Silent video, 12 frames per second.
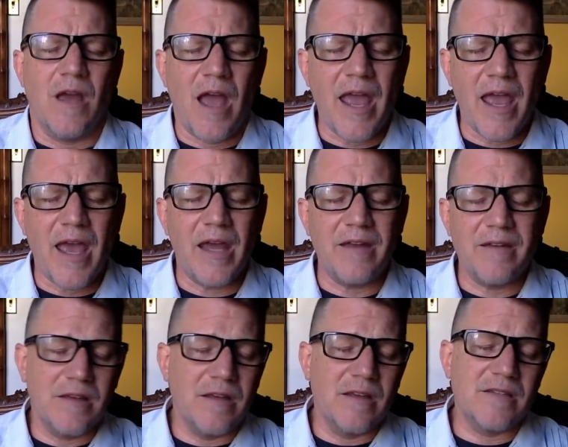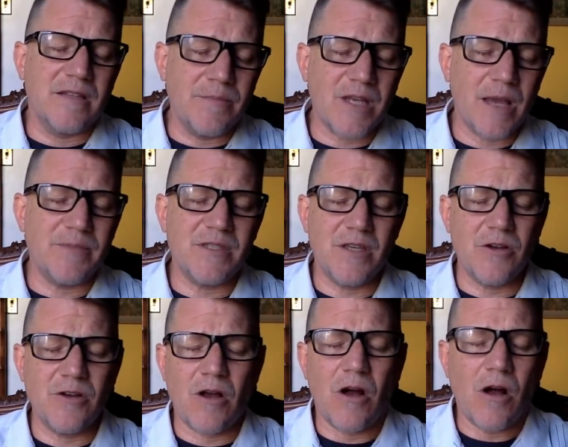And sometimes
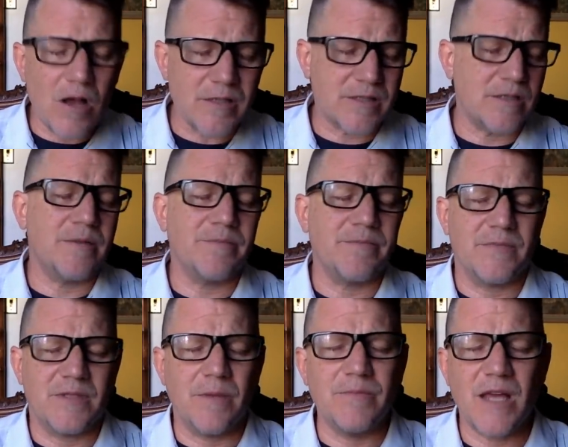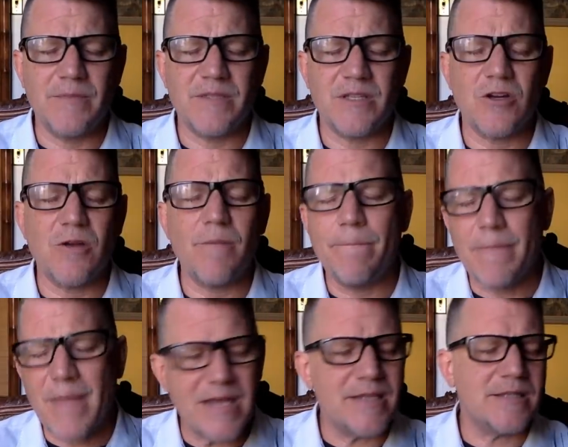they're awesome. Sometimes they're
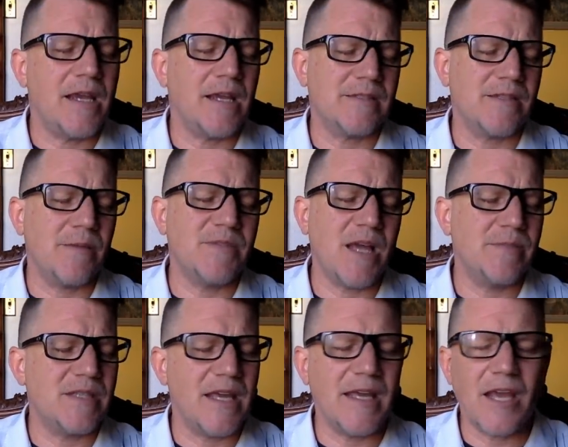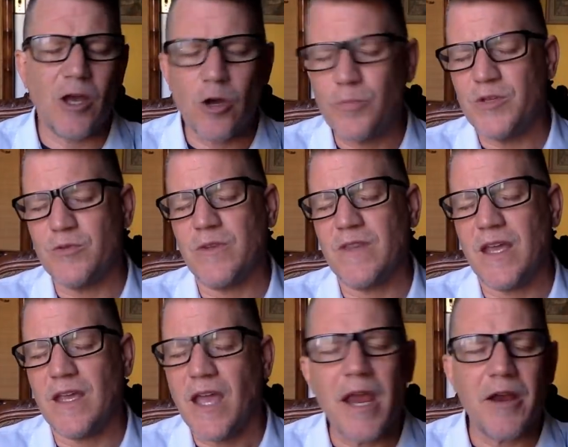amazing. Sometimes they help you and they
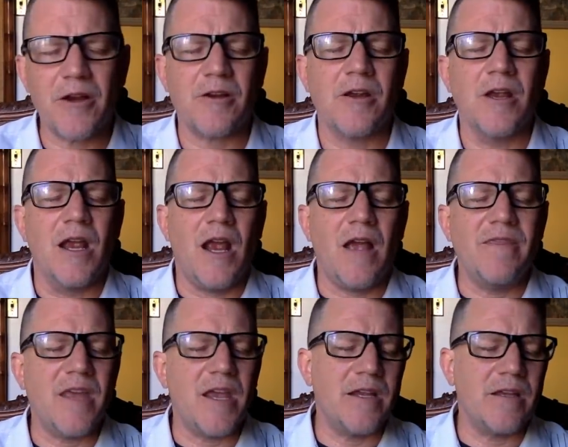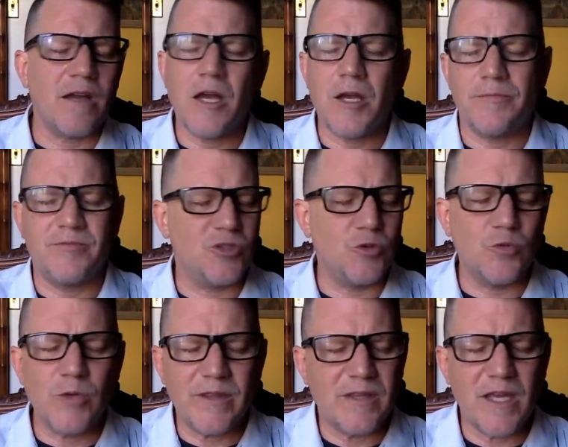care. And they do
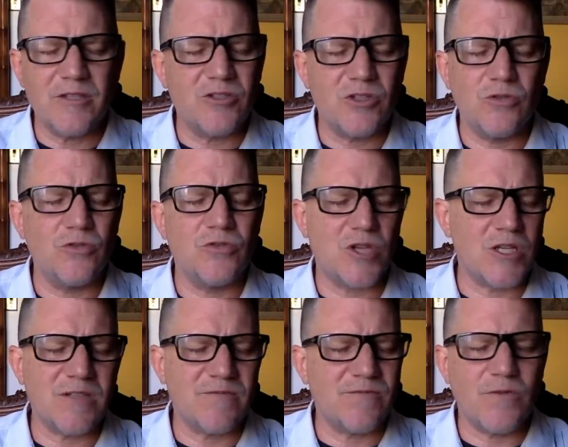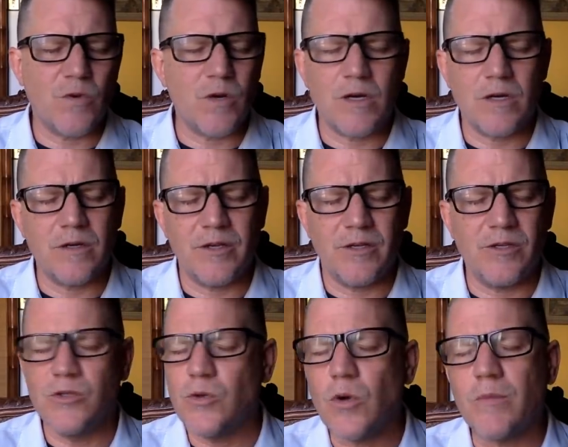what they do just for
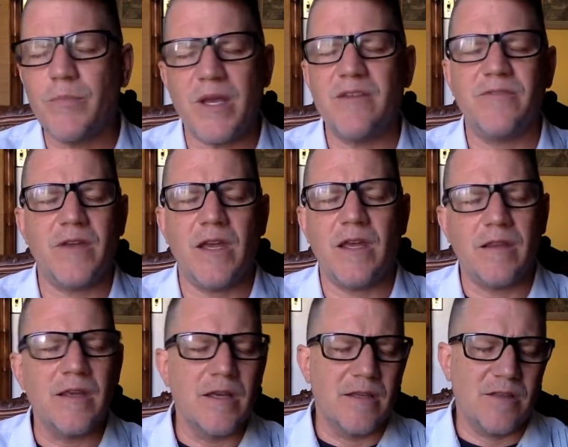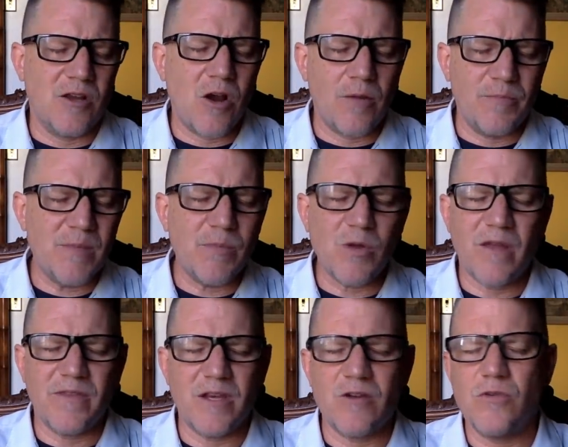your benefit. There are people
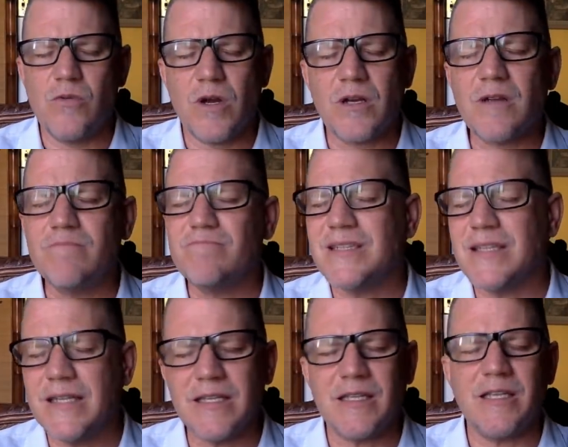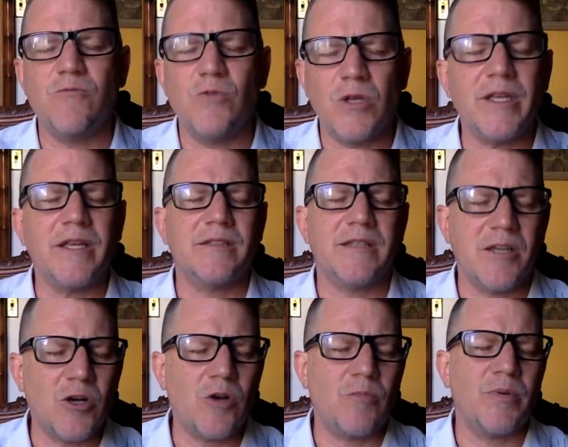out there who are completely willing to
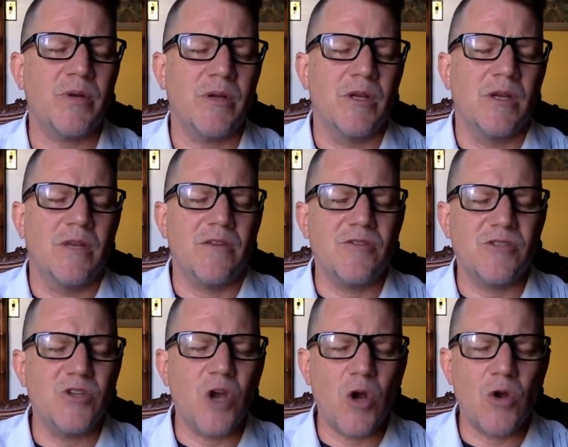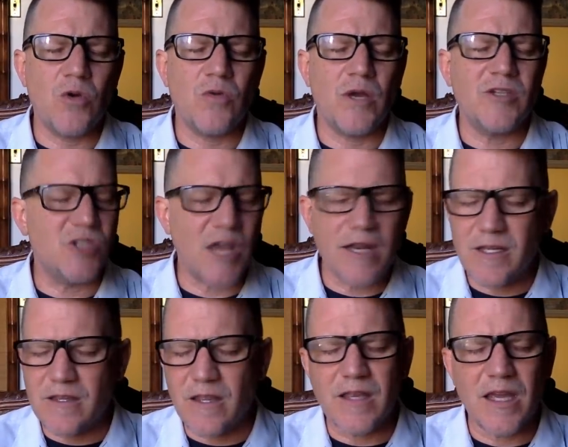help. There's no agenda
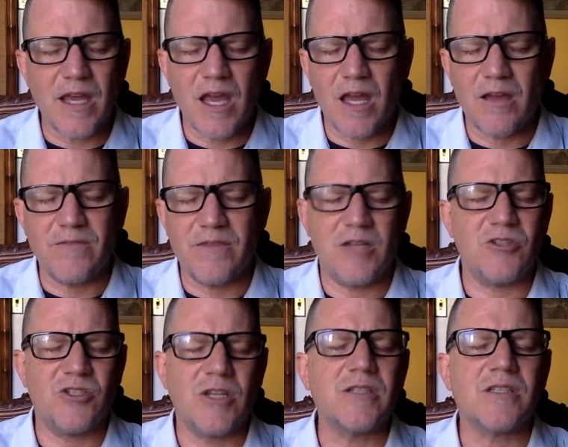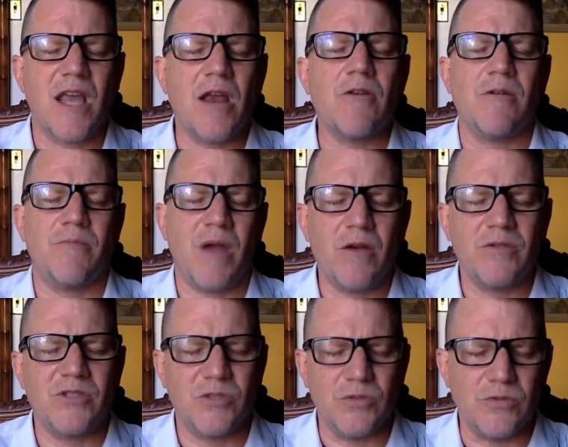that they have. They just care
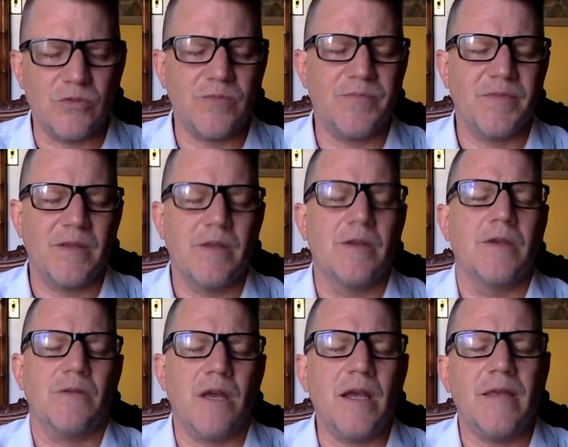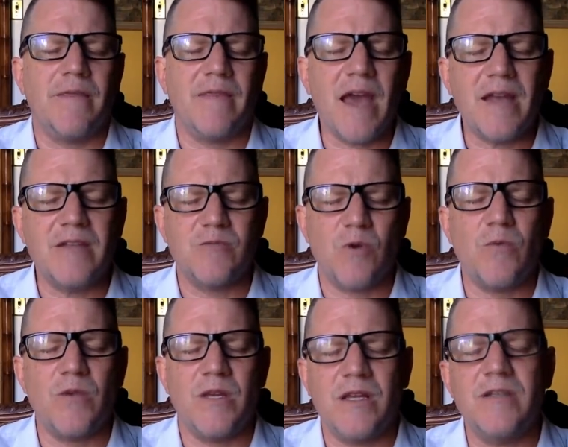about you. Right? That is what
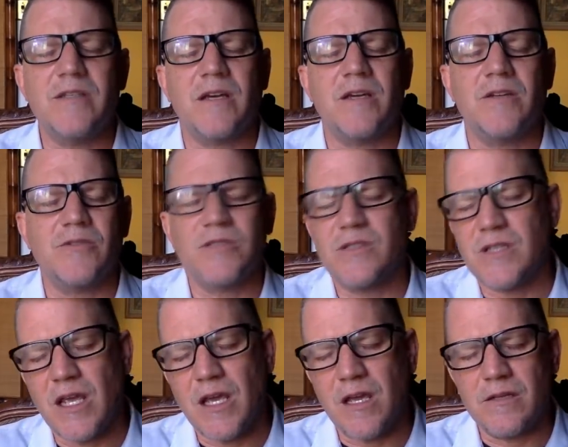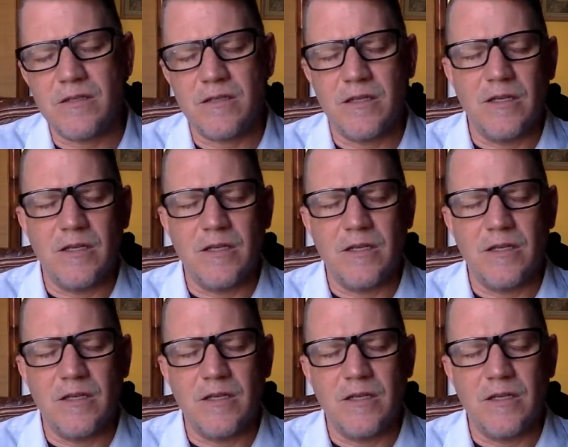we need to understand.